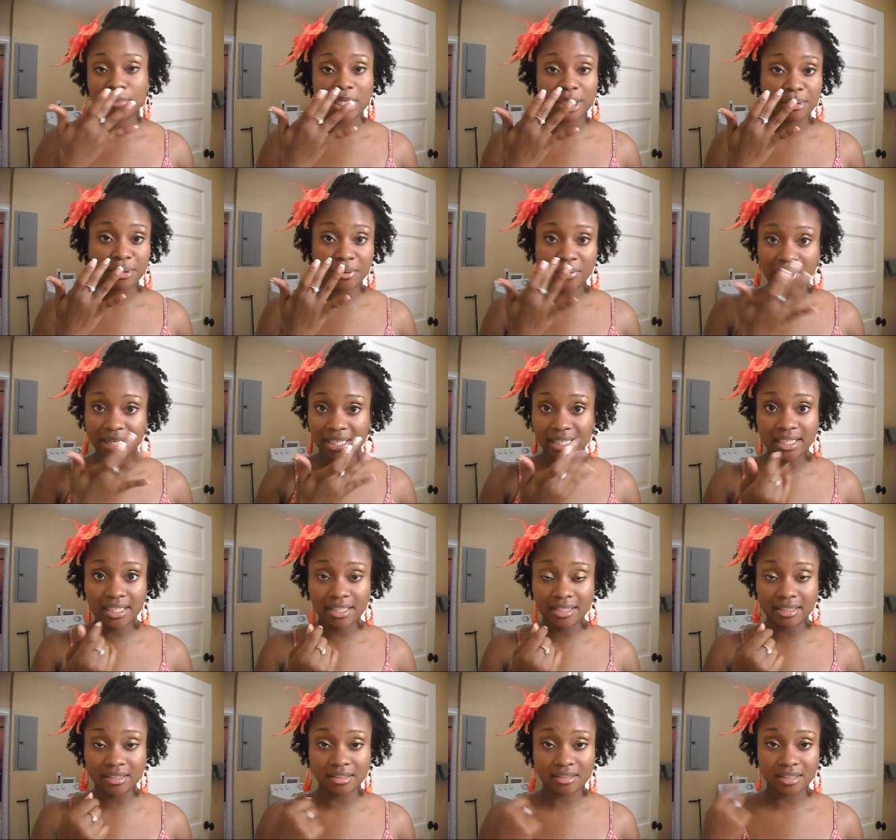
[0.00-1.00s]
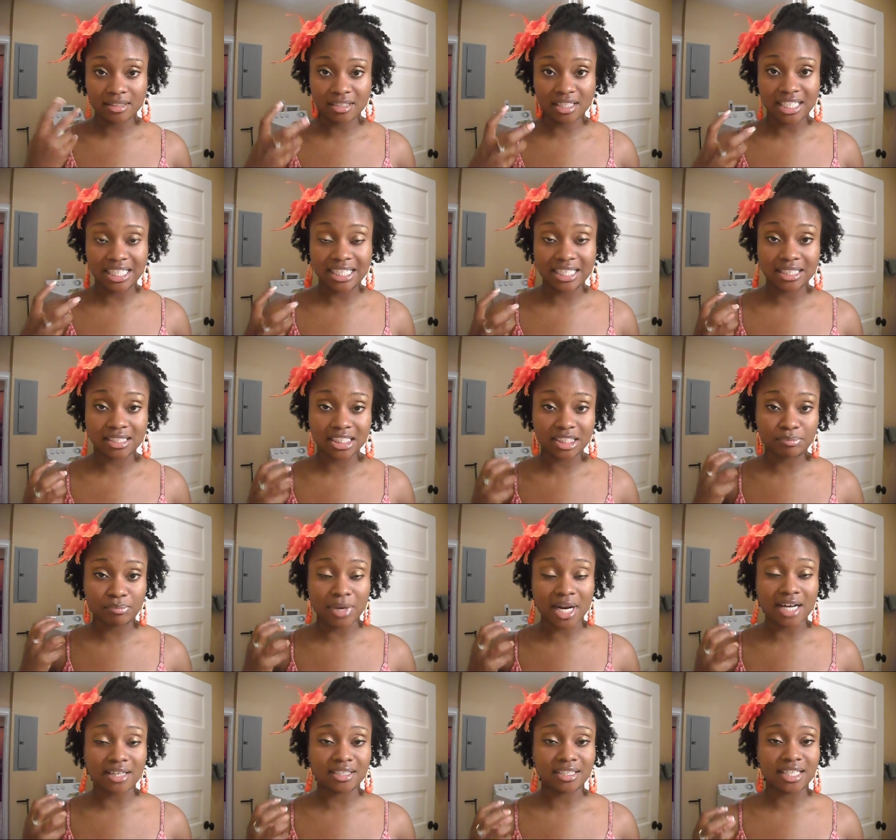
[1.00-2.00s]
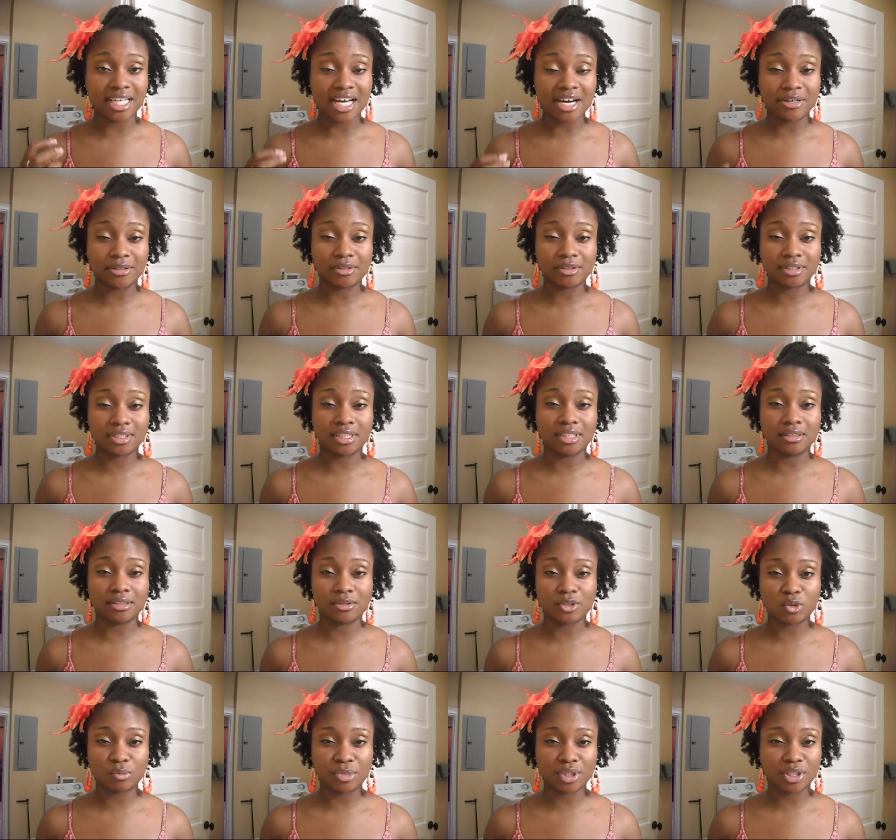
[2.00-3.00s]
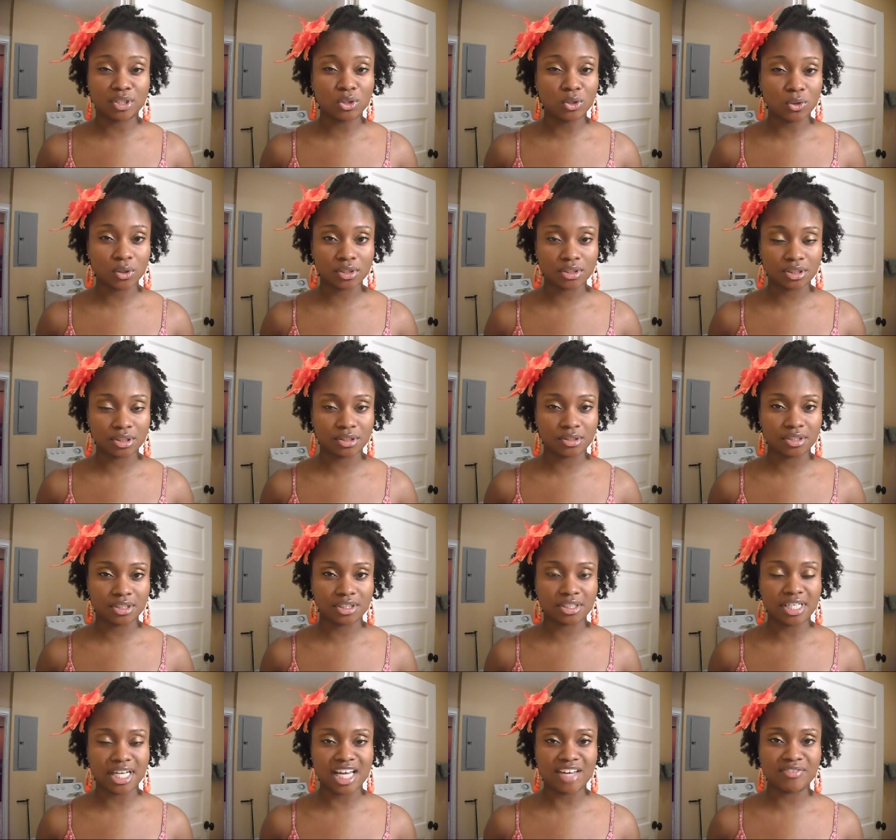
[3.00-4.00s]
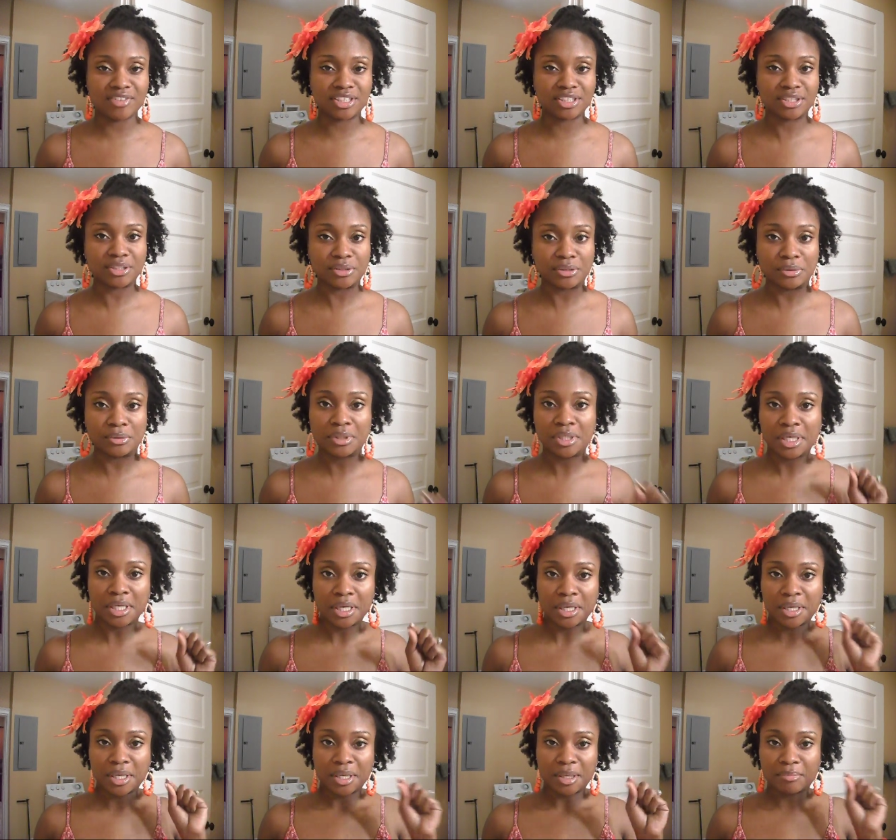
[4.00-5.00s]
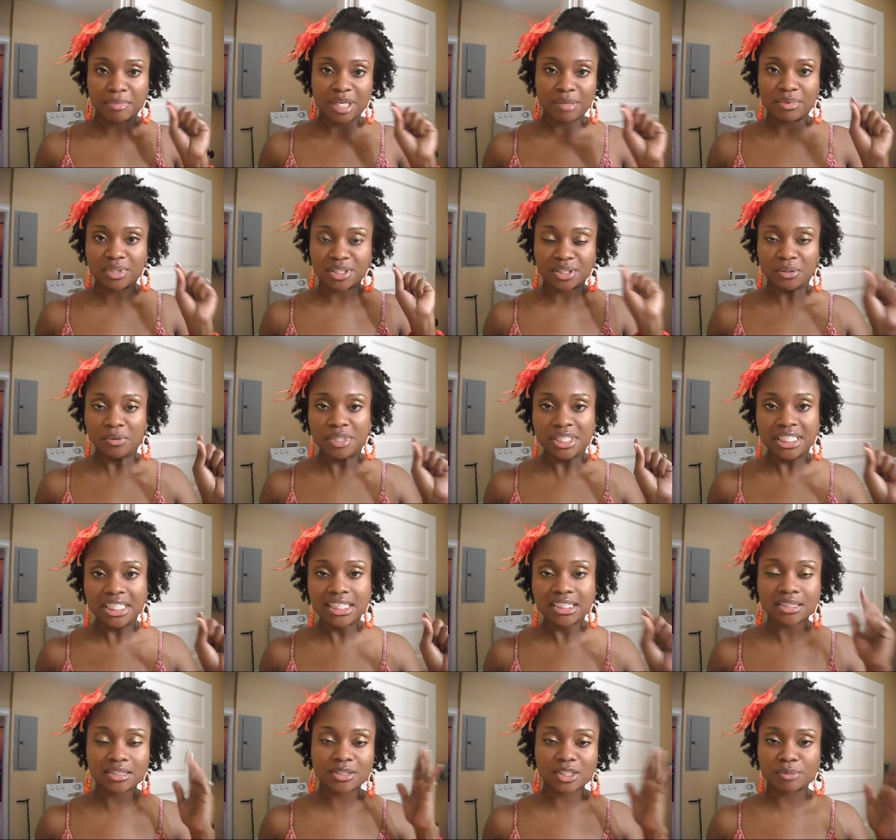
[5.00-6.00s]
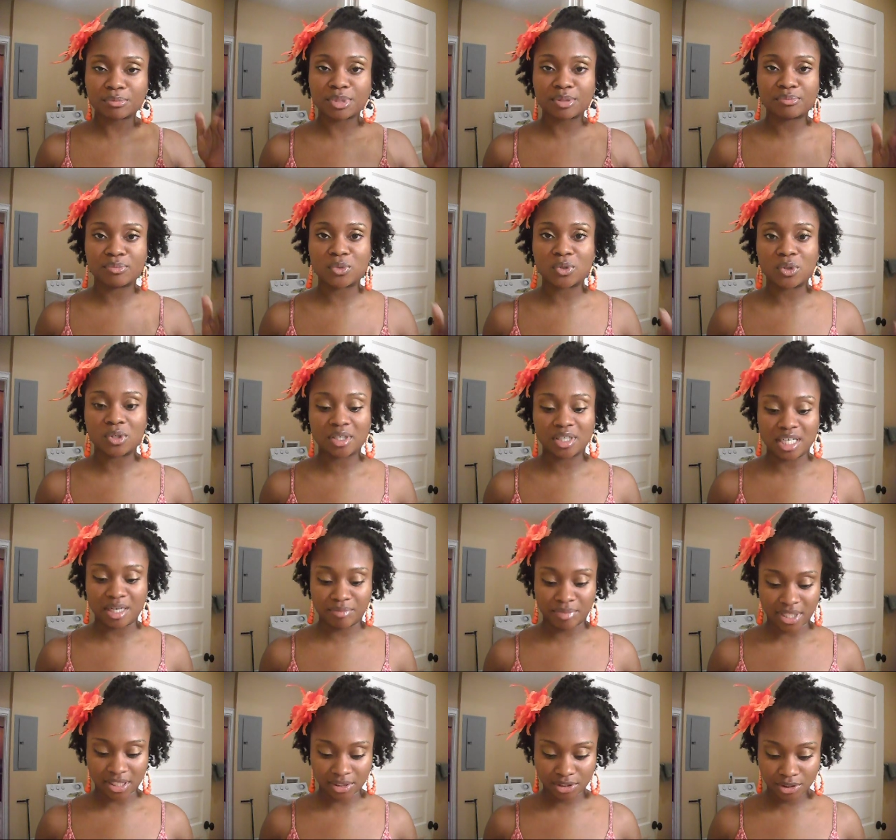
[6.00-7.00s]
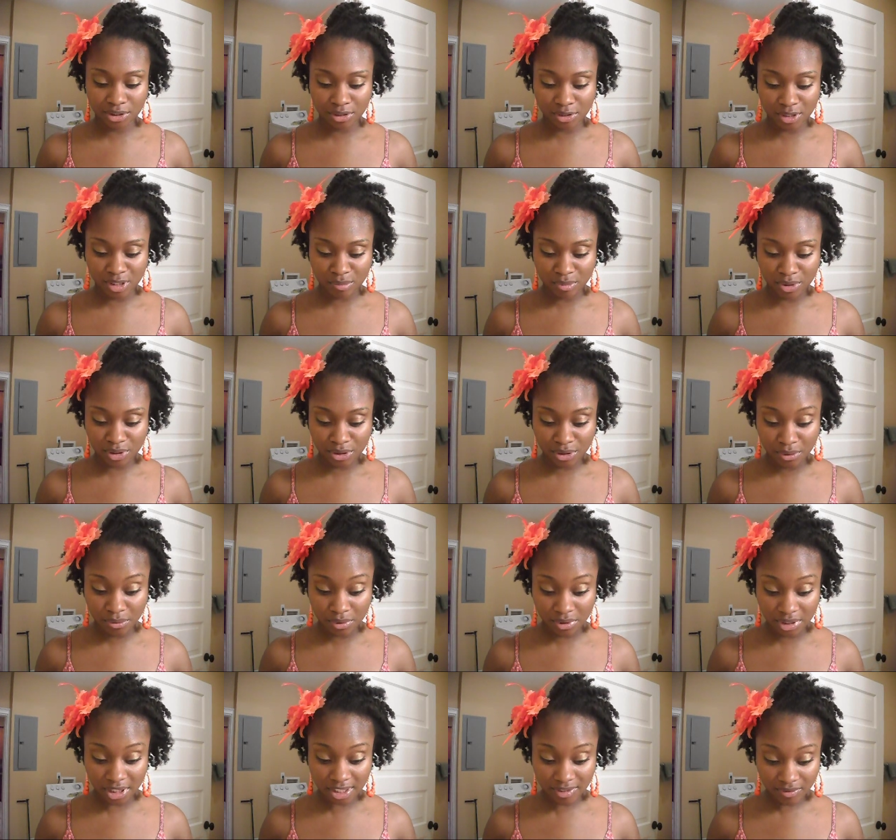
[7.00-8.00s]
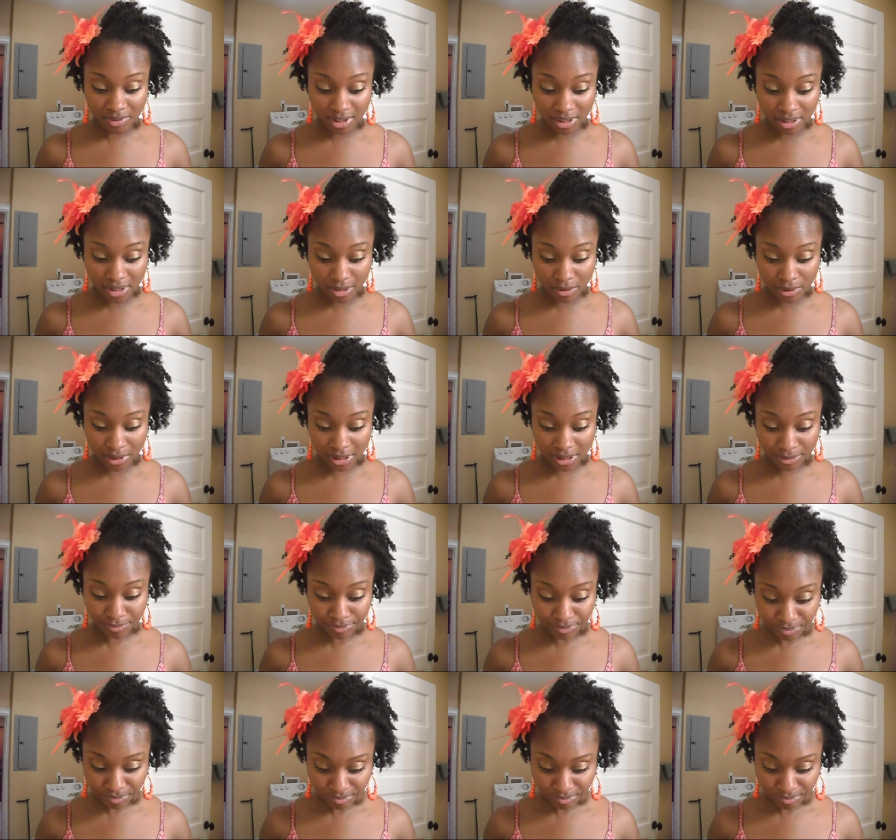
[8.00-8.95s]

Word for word: maybe right here, they're kind of sprouting out or they're a little bit coarser or you're having to maybe tweeze a little bit more, I'm not sure, but you will definitely notice.